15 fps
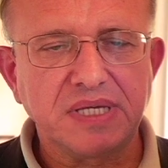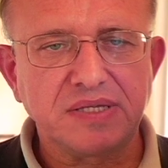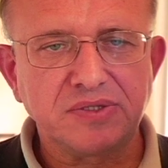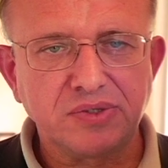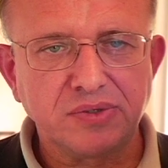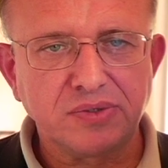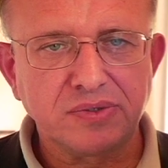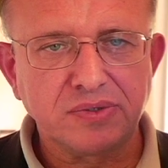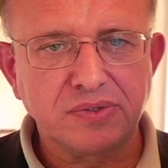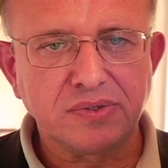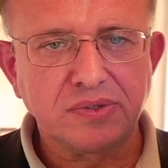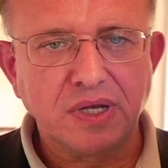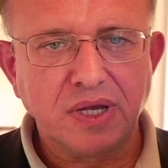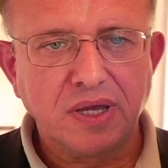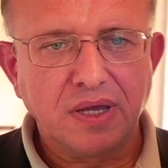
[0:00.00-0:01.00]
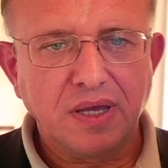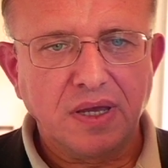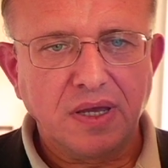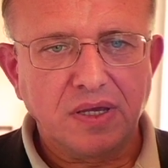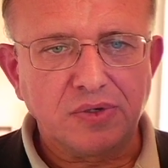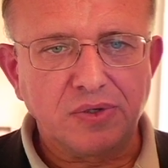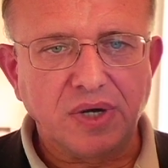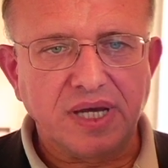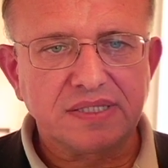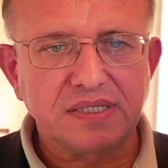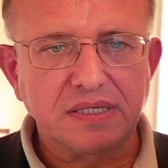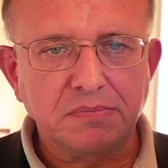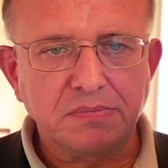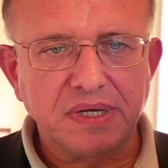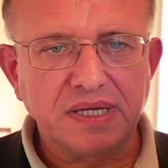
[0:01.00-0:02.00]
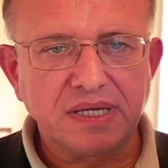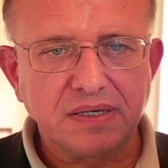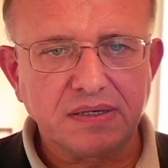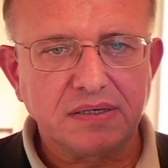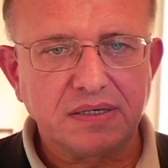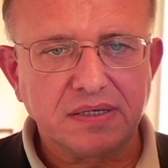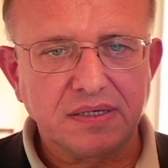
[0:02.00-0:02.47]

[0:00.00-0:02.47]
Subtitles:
that you are sampling